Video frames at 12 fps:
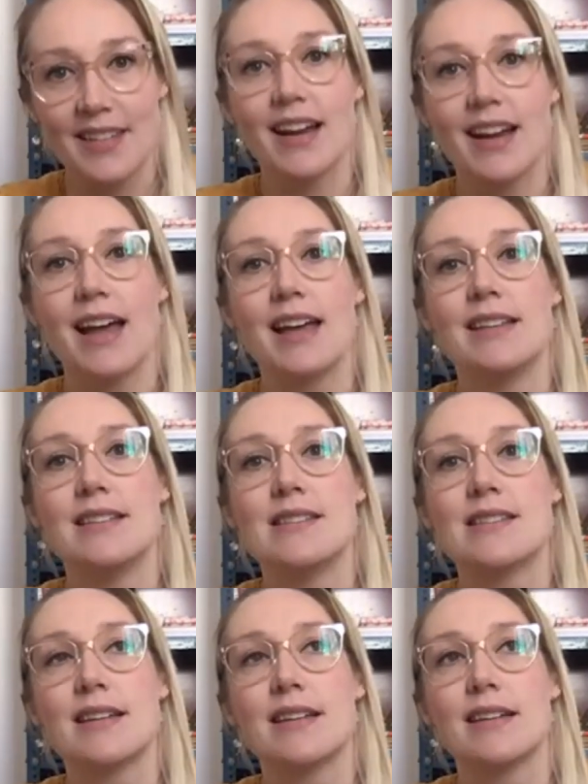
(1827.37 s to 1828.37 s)

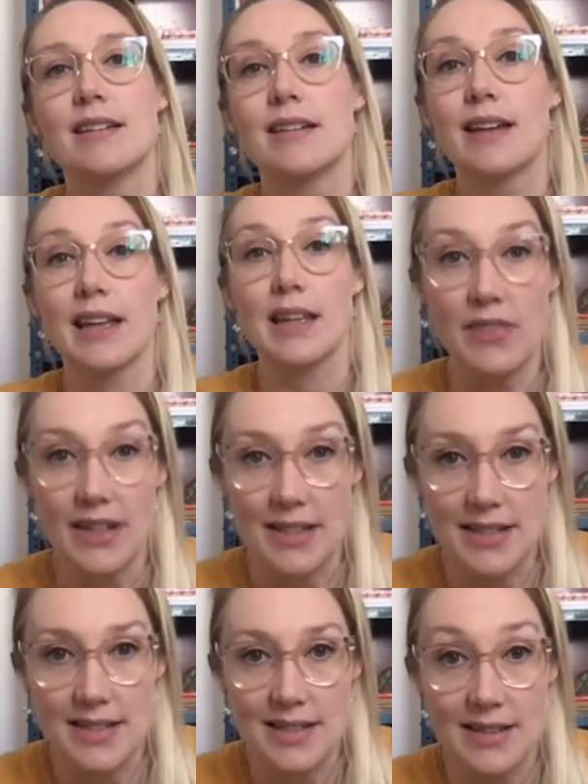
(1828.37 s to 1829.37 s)
and get them
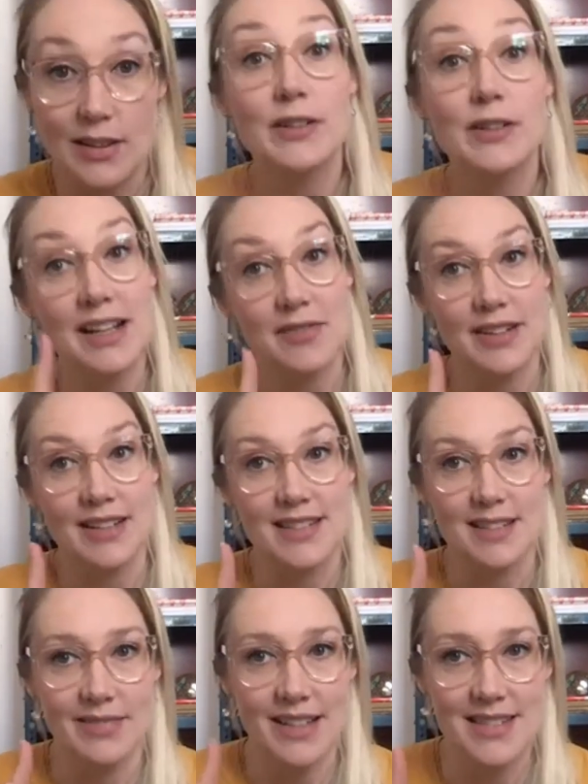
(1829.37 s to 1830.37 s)
fixed. Learn how to fix
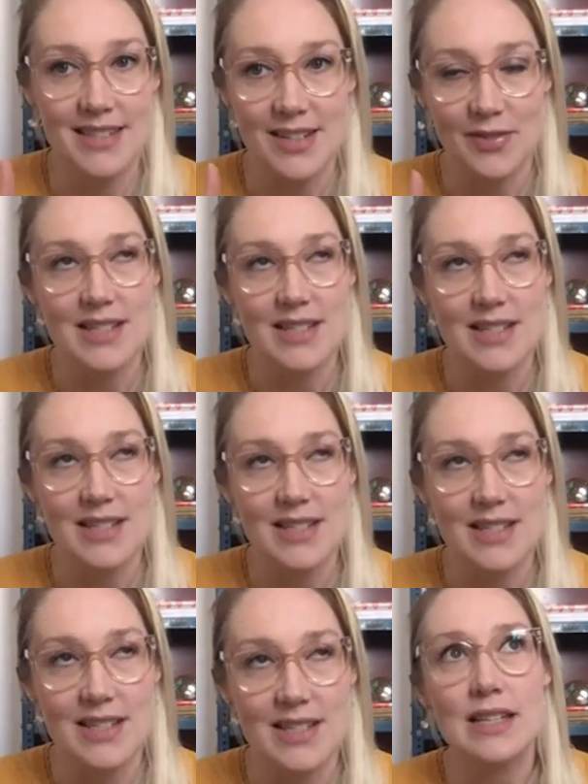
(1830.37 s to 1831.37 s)
them. That's the difference. Learn how
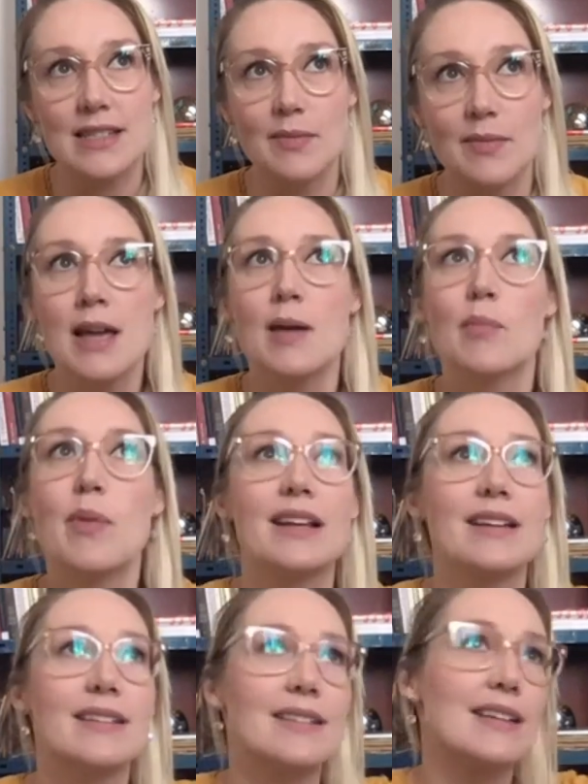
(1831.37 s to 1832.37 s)
to fix them.
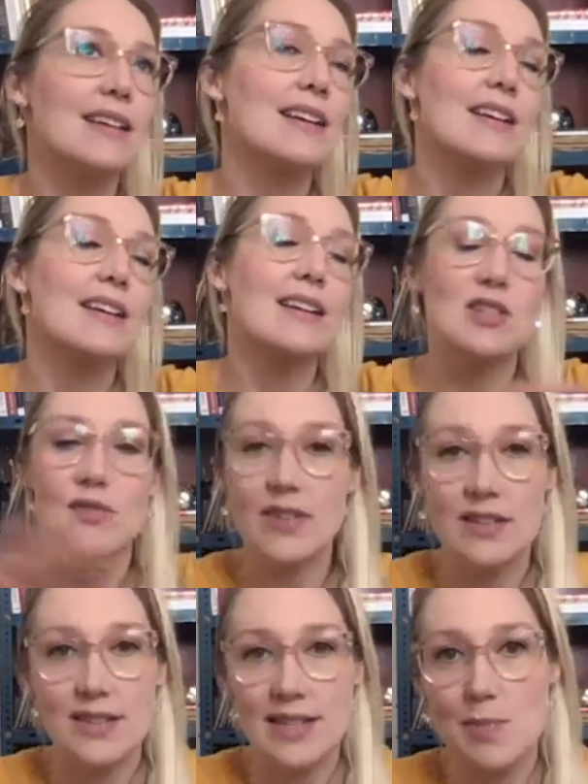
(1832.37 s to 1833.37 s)
But she
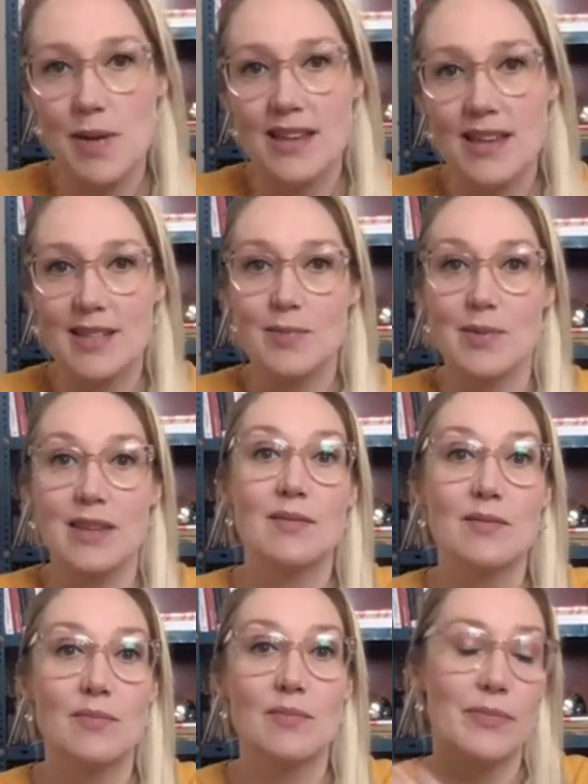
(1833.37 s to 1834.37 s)
fills these spaces with
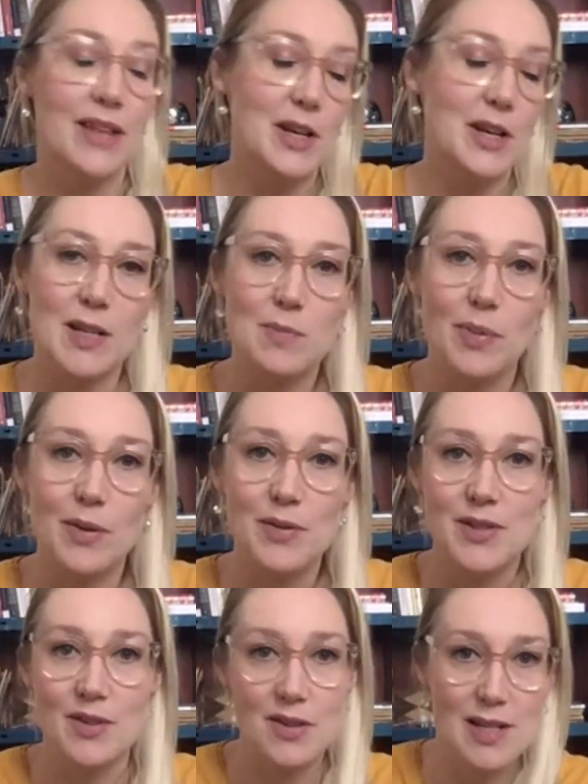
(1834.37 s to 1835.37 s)
letterpress
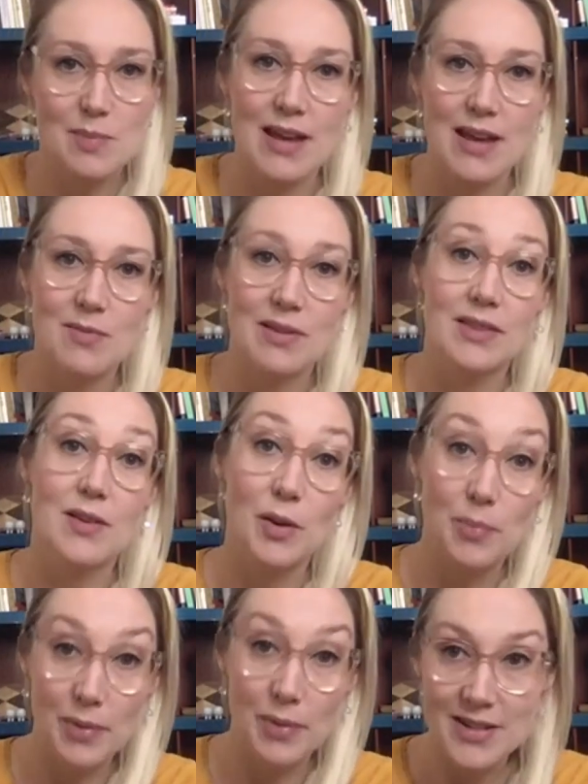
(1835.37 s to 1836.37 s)
posters she's made with
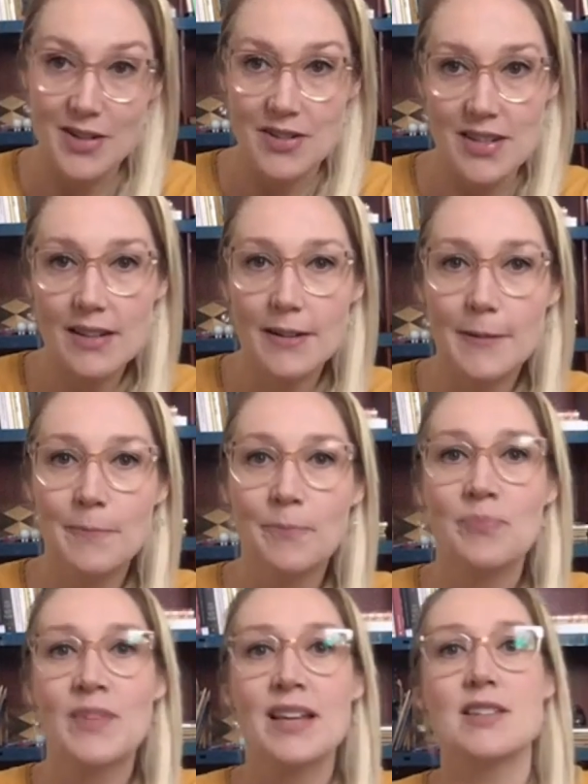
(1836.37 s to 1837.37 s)
local printers here.
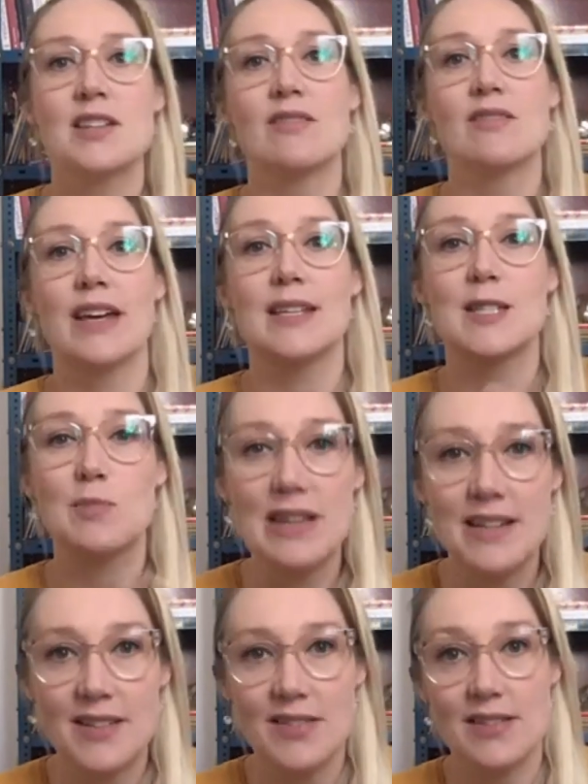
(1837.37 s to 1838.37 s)
She invites
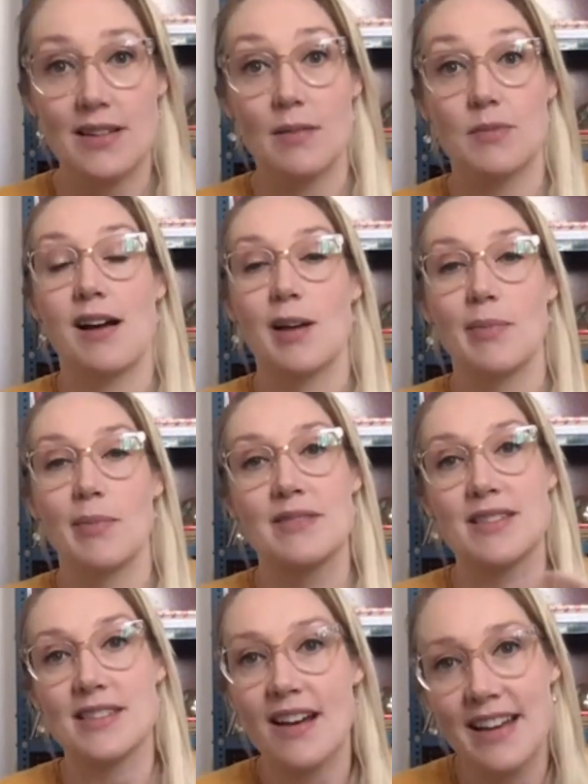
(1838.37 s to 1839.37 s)
speakers to come talk about
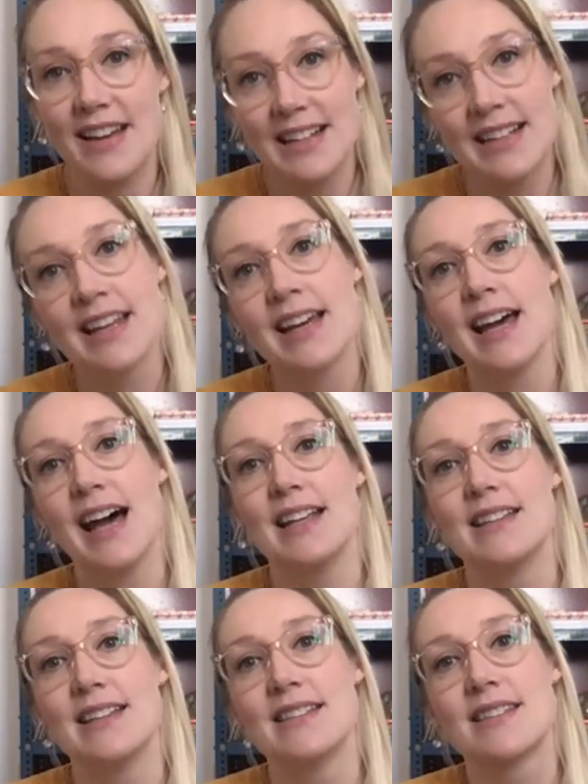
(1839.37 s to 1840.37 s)
design
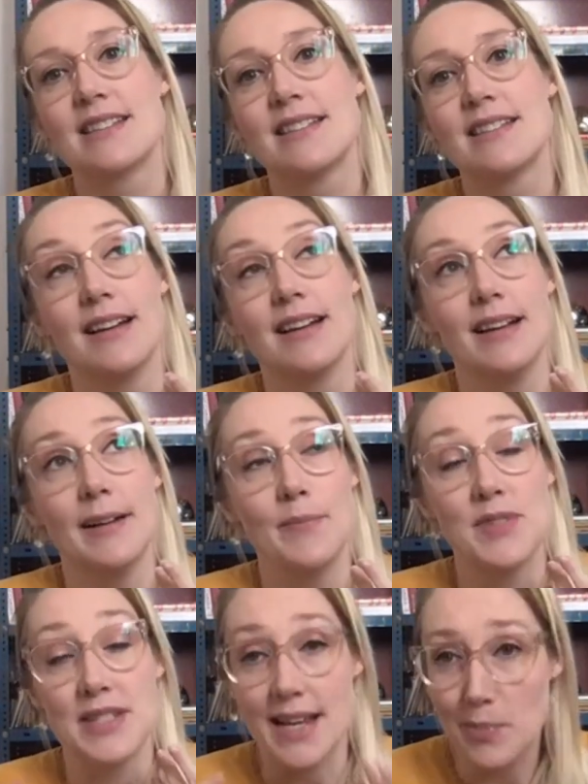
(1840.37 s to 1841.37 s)
and um,
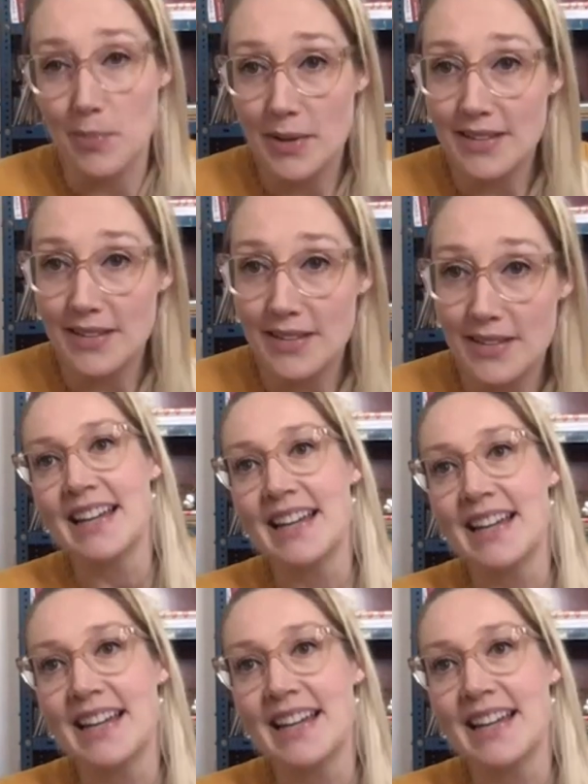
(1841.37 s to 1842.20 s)
sustainability.